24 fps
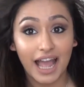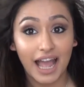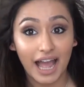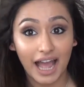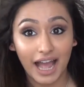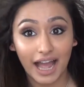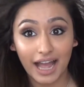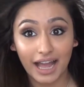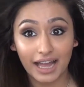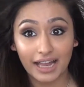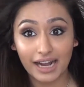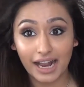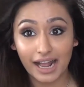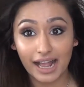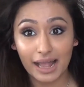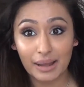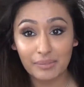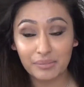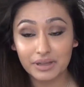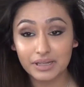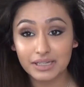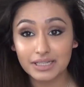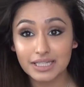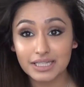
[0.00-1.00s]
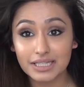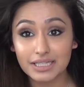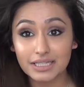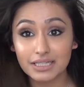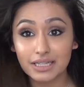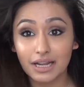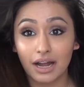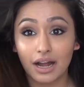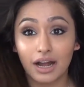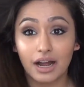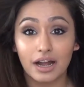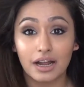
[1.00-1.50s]
and I am gonna
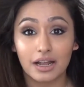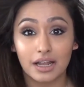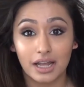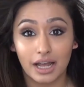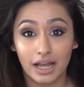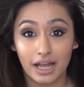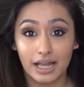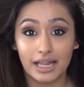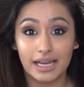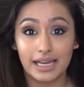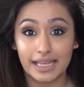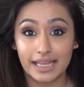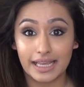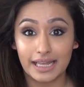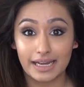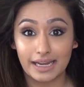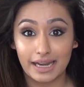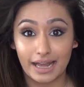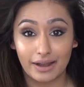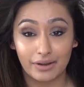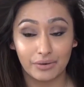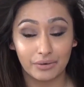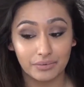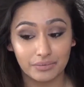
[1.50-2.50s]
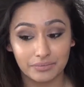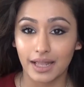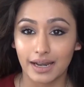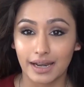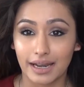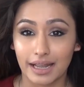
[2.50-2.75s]
start curling it now.